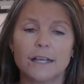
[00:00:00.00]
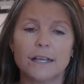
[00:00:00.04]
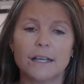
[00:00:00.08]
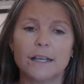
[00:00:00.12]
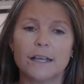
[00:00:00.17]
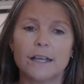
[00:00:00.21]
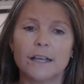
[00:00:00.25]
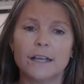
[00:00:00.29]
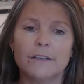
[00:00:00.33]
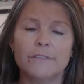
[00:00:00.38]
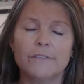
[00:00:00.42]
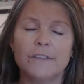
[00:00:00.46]

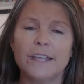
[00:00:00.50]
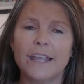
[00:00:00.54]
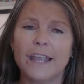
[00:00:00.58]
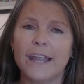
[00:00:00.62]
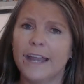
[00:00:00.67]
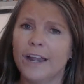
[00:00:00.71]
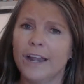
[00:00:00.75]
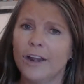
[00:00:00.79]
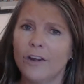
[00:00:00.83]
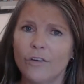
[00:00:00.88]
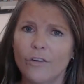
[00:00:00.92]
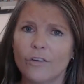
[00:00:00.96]
um,
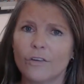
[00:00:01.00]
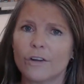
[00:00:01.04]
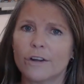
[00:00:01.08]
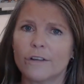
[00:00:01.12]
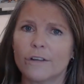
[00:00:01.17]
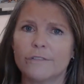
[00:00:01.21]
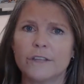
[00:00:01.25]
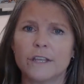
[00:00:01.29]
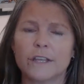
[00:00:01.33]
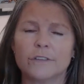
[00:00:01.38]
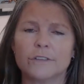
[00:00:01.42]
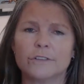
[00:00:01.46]
and the
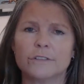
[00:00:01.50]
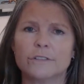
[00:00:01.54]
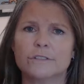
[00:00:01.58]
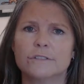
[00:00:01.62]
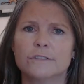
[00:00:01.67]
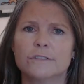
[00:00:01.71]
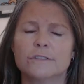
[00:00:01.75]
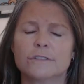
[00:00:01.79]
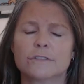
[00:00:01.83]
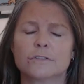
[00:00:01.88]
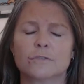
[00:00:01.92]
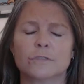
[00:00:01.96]

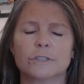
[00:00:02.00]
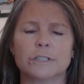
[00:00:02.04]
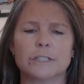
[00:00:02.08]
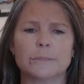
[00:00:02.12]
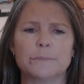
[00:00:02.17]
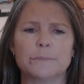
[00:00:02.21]
transcripts.